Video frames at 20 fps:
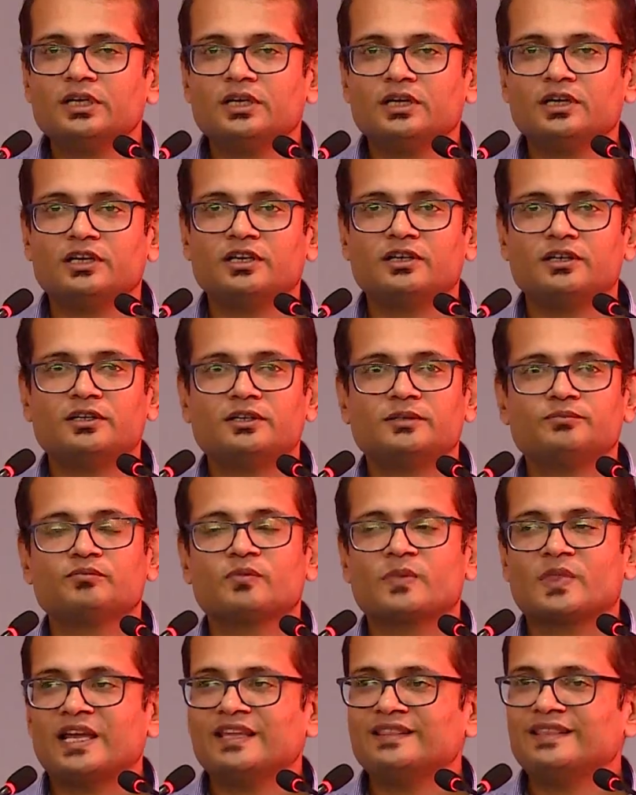
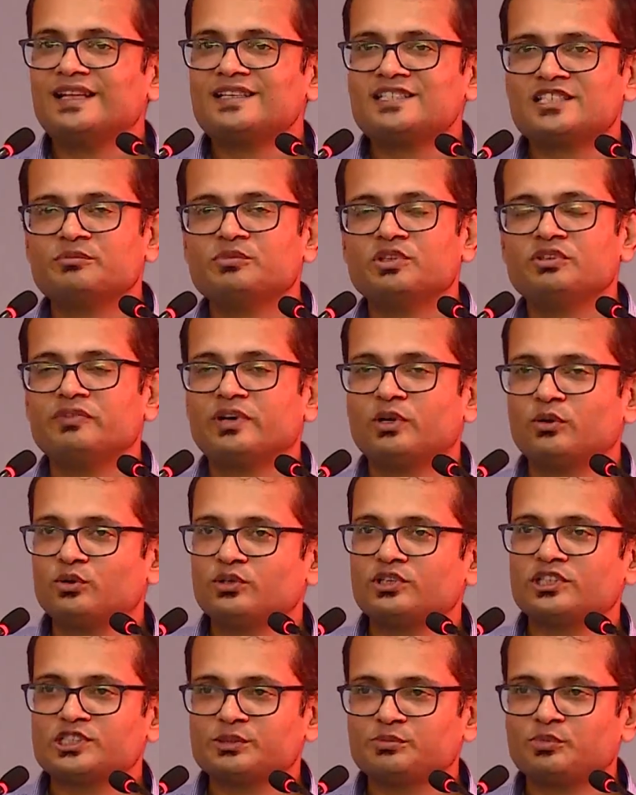And that's something we're going
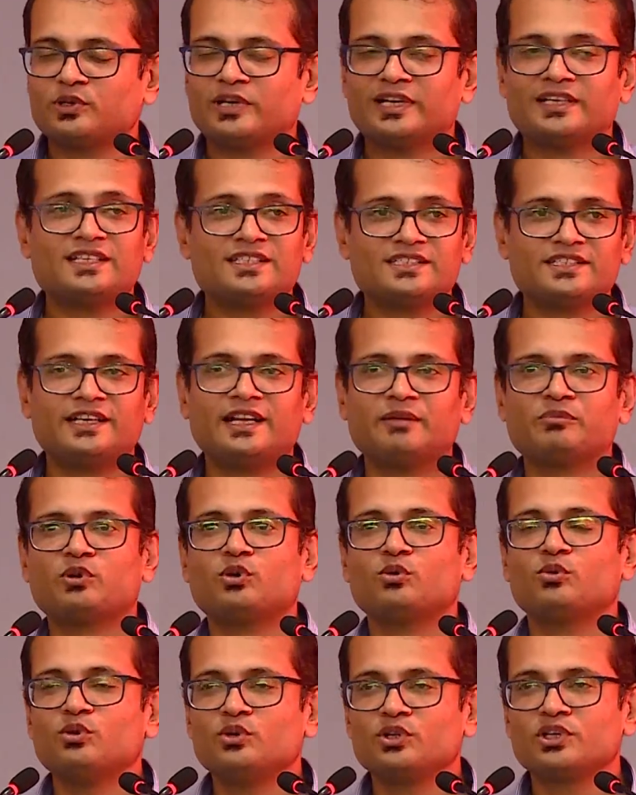to touch upon. As I said, I'm
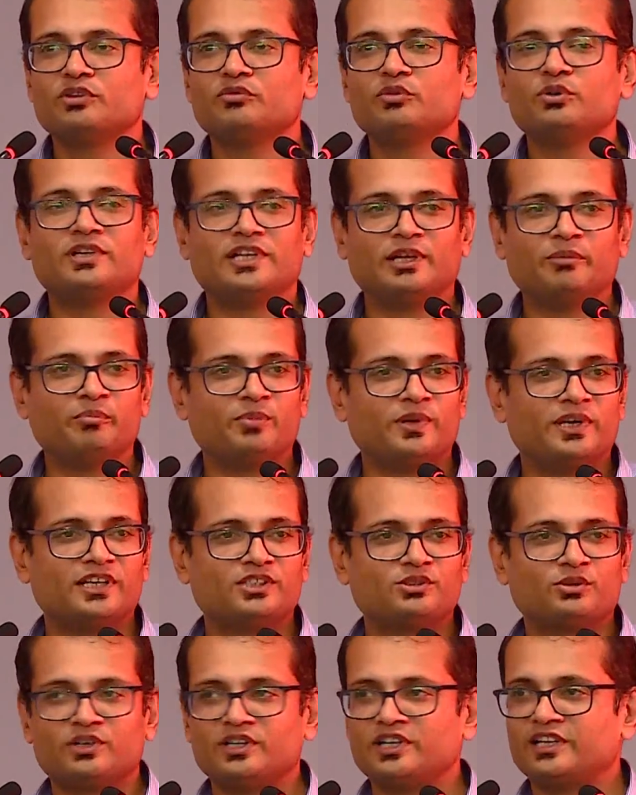not going to give you
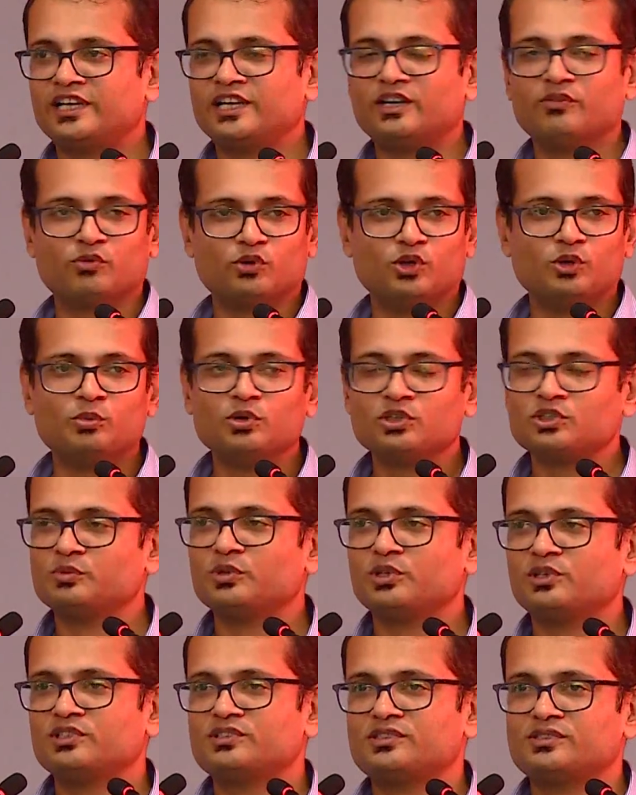templates or any kind of rule books
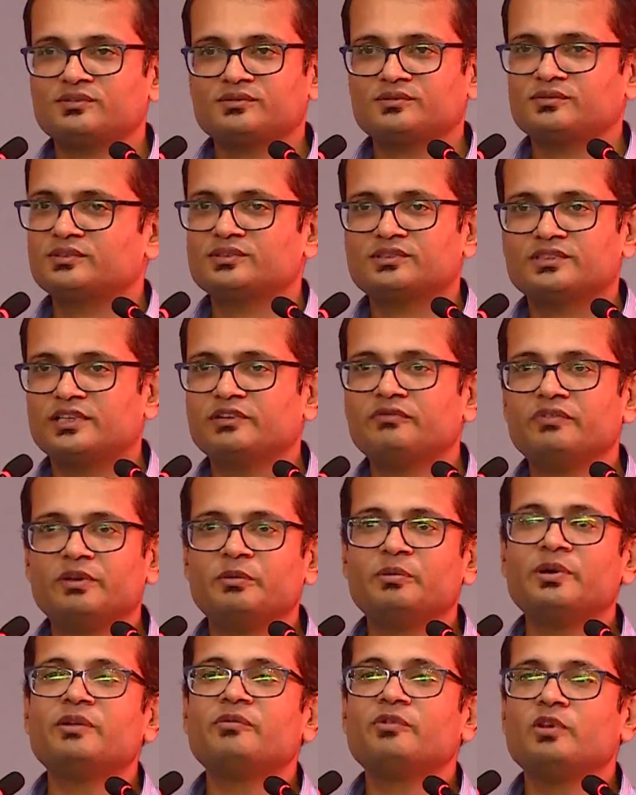because
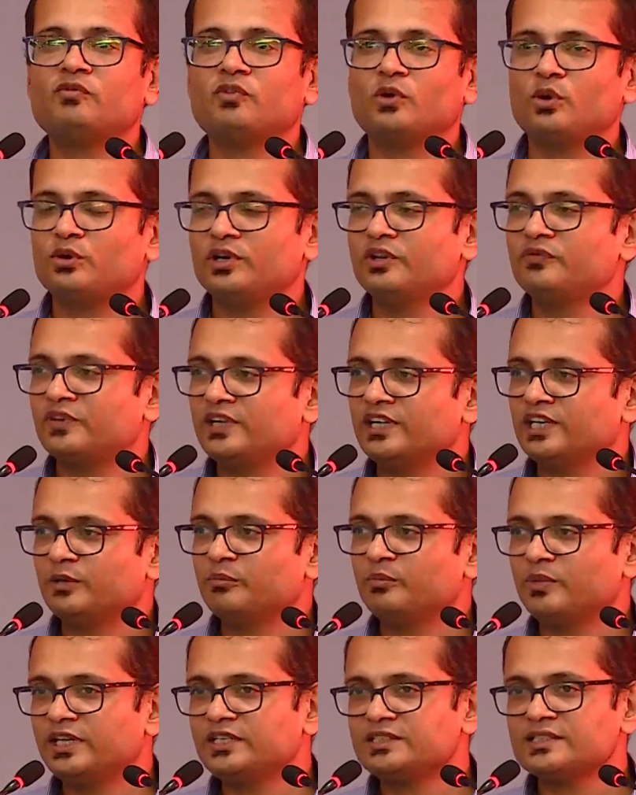everybody will follow different
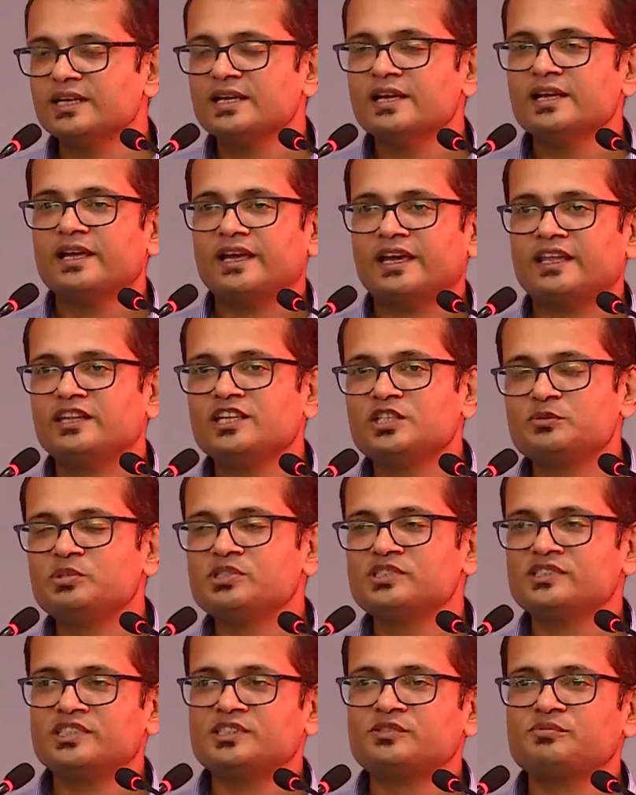templates, and each
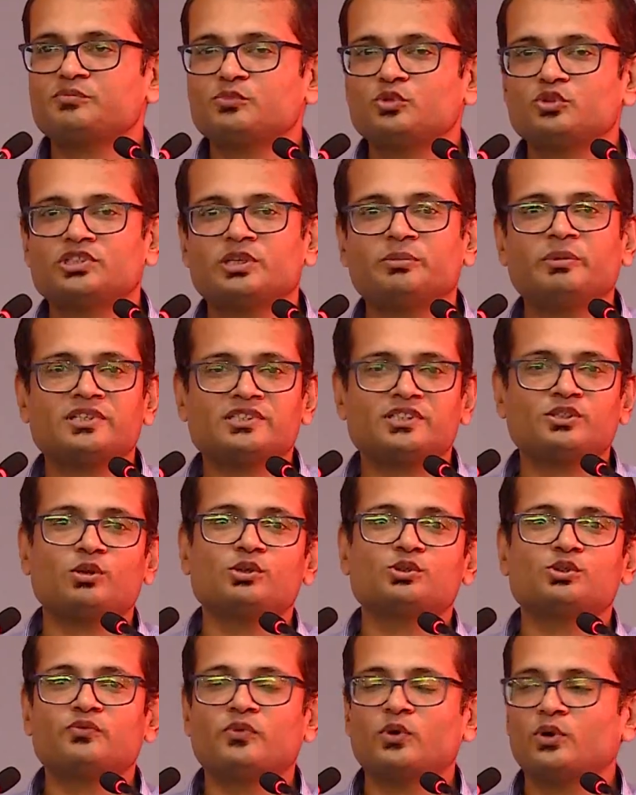business to some extent
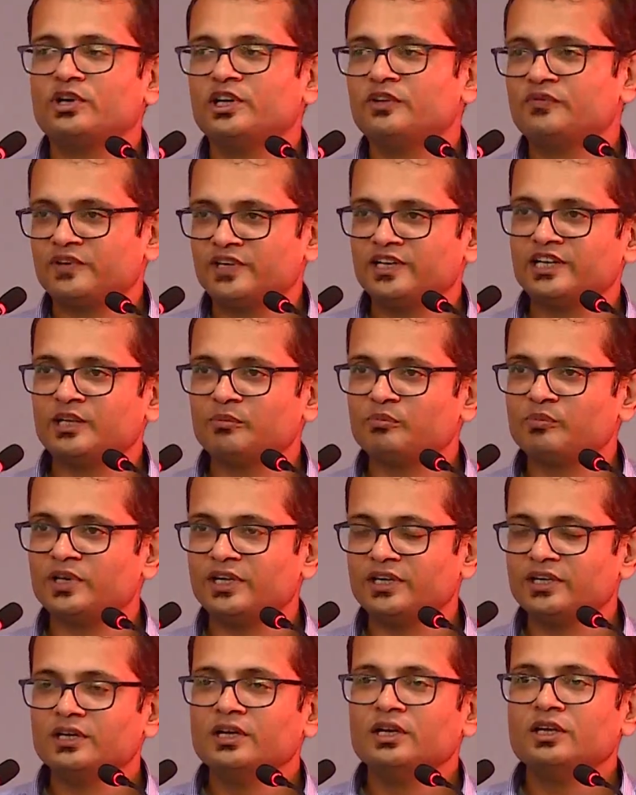also follow different template.